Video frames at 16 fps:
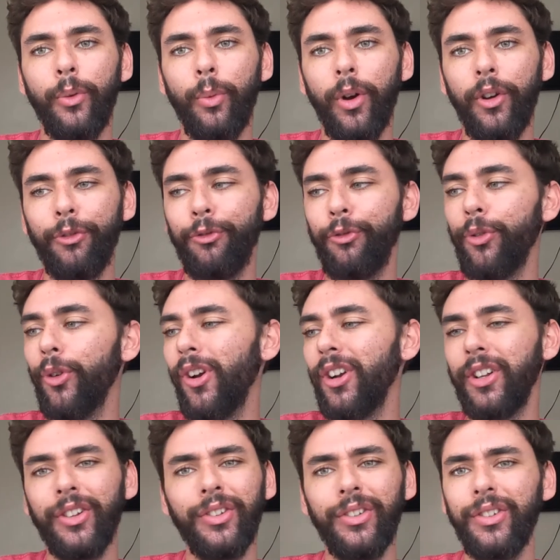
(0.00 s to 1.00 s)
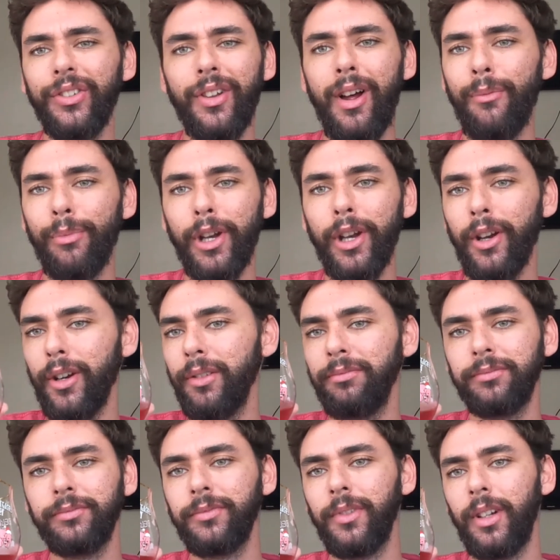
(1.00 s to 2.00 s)
word for it because it's not beer.
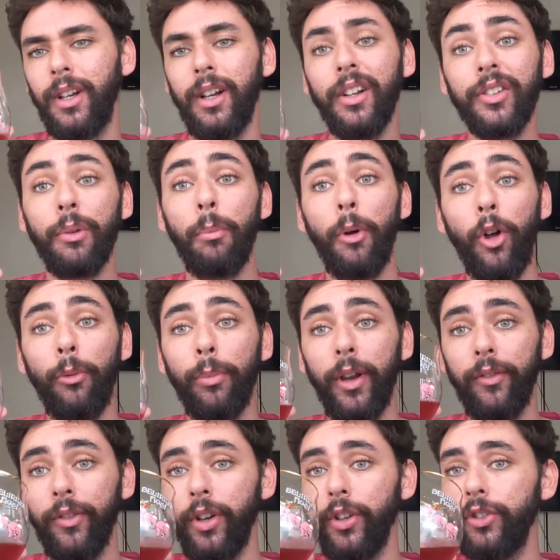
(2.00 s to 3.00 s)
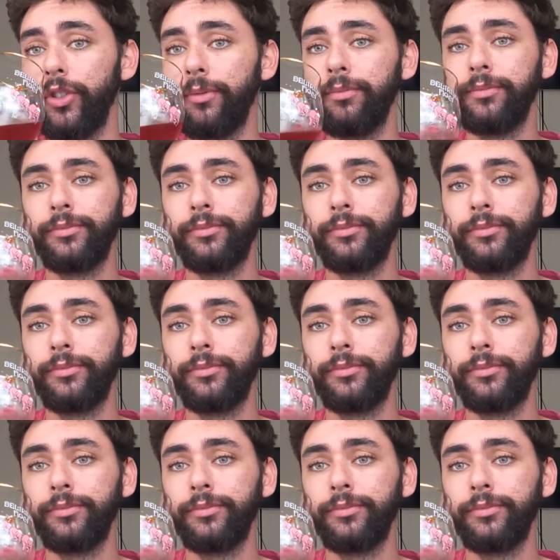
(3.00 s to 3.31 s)
It's a malt beverage.